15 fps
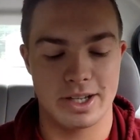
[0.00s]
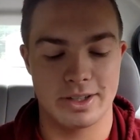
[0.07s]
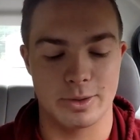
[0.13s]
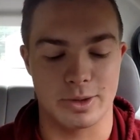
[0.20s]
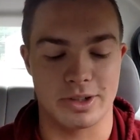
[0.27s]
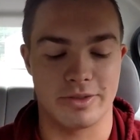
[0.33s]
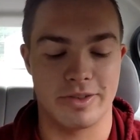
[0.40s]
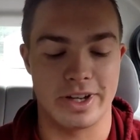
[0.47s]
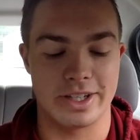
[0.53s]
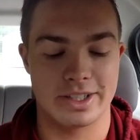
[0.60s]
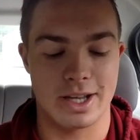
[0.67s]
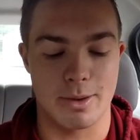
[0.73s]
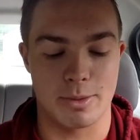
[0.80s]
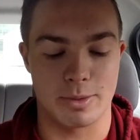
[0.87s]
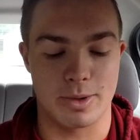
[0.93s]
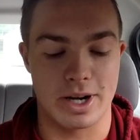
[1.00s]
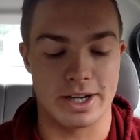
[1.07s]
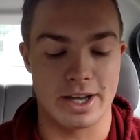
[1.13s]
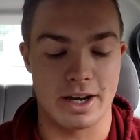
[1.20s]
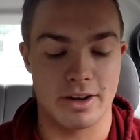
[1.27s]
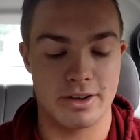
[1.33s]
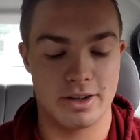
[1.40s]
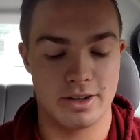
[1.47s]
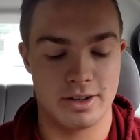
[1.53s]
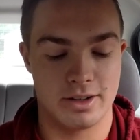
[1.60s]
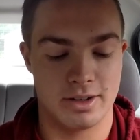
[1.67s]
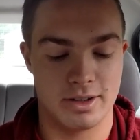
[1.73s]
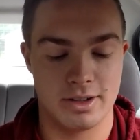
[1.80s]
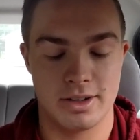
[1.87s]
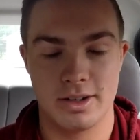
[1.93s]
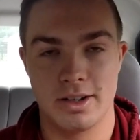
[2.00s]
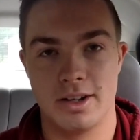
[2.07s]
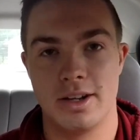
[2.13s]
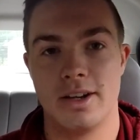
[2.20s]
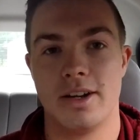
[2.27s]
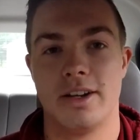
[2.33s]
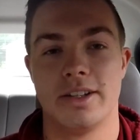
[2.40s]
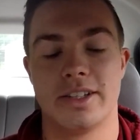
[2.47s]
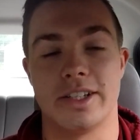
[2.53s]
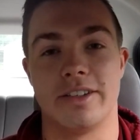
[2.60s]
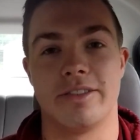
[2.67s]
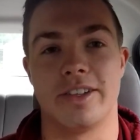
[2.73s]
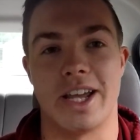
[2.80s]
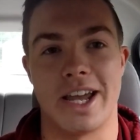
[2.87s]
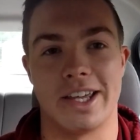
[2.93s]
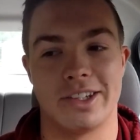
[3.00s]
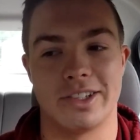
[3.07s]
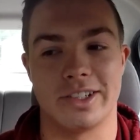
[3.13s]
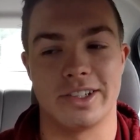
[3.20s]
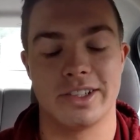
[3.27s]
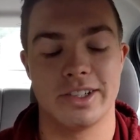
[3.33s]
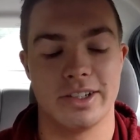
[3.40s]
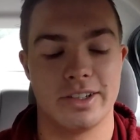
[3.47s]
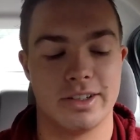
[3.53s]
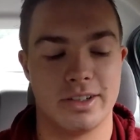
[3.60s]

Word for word: So we're gonna FaceTime him right now, see if he answers.